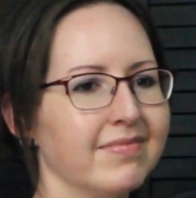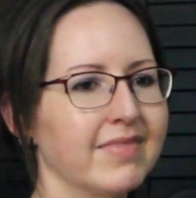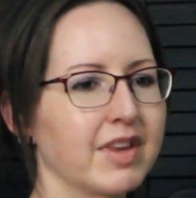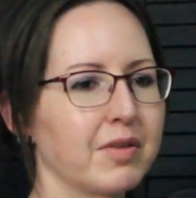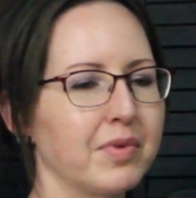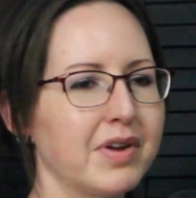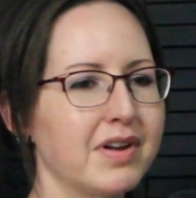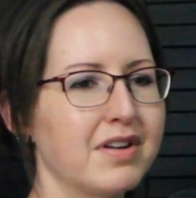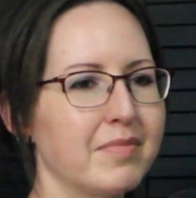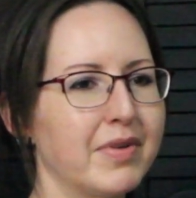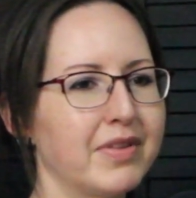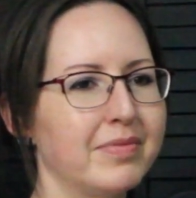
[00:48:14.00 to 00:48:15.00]
Weird. It
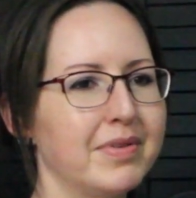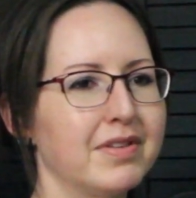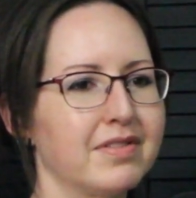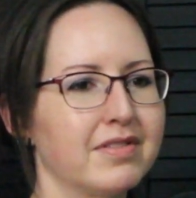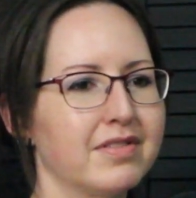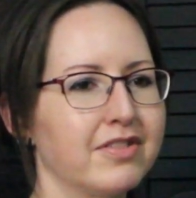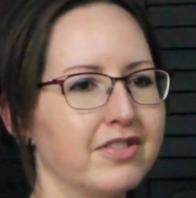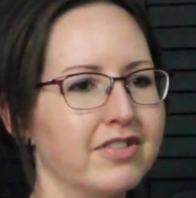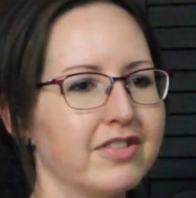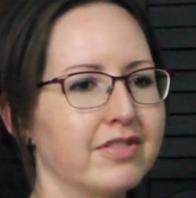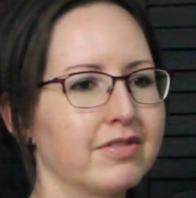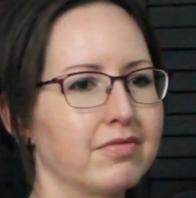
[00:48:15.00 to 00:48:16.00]
must have been
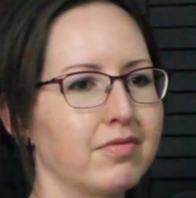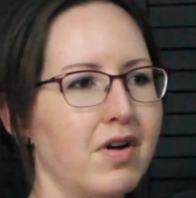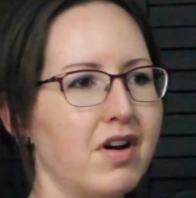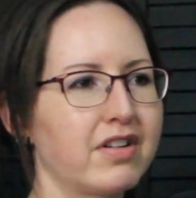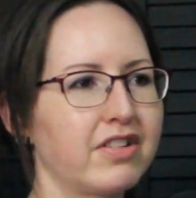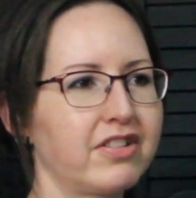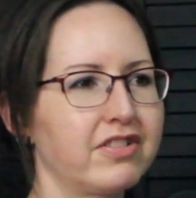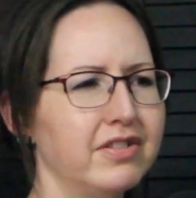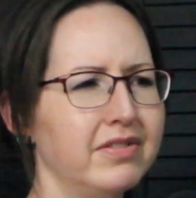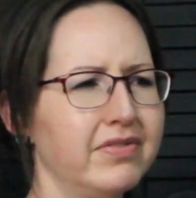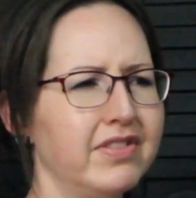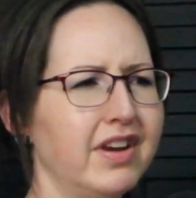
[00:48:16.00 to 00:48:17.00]
rocks
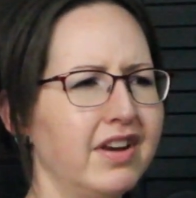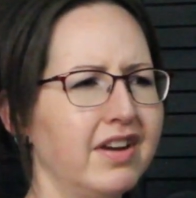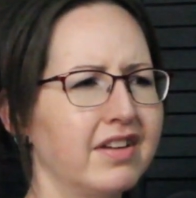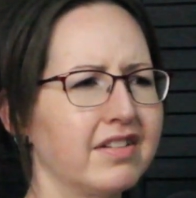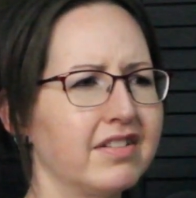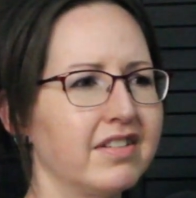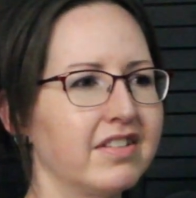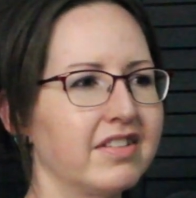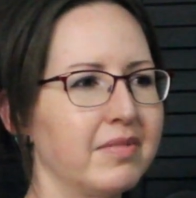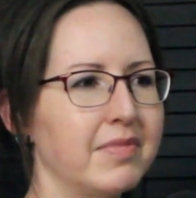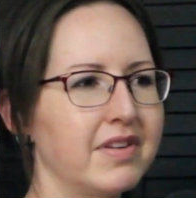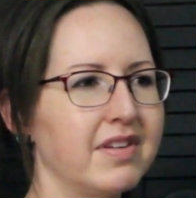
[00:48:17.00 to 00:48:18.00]
shifting or
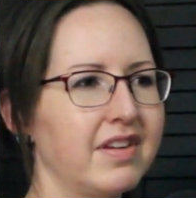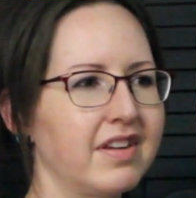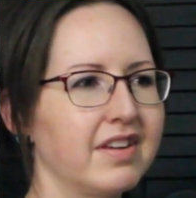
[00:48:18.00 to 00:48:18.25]
something.